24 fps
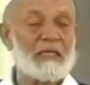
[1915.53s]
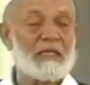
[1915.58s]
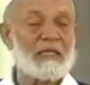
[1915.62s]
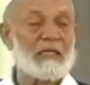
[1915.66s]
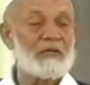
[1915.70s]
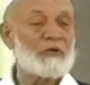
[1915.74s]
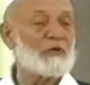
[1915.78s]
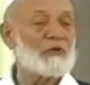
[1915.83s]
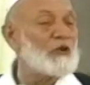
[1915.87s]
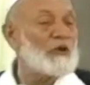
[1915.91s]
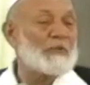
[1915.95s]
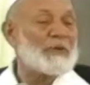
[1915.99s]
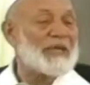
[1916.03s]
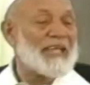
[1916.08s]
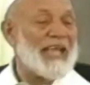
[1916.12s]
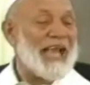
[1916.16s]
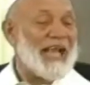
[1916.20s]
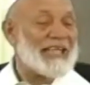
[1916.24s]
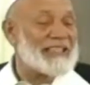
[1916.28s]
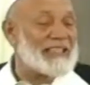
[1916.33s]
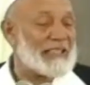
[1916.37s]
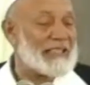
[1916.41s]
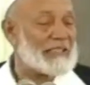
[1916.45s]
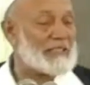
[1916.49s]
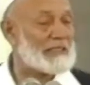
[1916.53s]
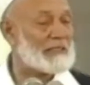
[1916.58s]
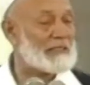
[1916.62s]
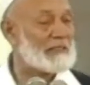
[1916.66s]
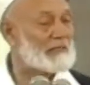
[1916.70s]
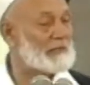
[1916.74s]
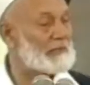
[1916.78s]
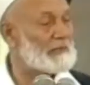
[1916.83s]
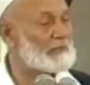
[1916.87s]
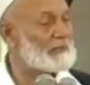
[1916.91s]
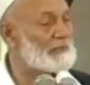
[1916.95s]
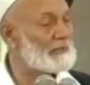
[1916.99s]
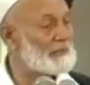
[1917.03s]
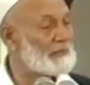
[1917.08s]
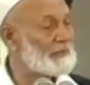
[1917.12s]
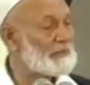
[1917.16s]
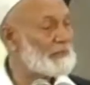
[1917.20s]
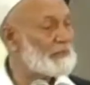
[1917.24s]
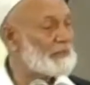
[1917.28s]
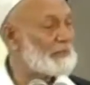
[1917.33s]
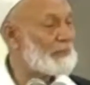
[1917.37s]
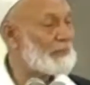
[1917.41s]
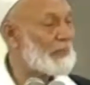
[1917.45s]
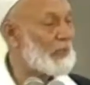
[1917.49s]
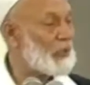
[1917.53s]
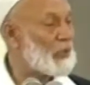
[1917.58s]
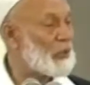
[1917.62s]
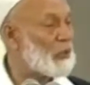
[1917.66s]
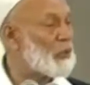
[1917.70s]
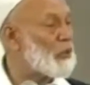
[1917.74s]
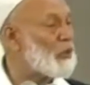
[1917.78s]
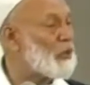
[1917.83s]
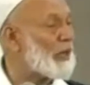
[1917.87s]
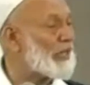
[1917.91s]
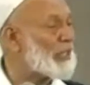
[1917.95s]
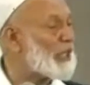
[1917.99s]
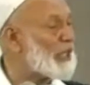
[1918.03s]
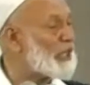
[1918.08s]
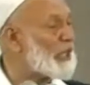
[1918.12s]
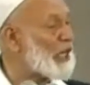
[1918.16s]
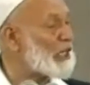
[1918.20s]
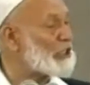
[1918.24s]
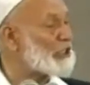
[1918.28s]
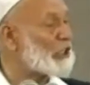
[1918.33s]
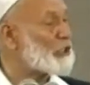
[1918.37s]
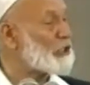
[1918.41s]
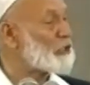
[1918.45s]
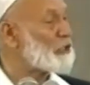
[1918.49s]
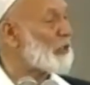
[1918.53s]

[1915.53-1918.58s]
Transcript: Nobody has it. No other nation,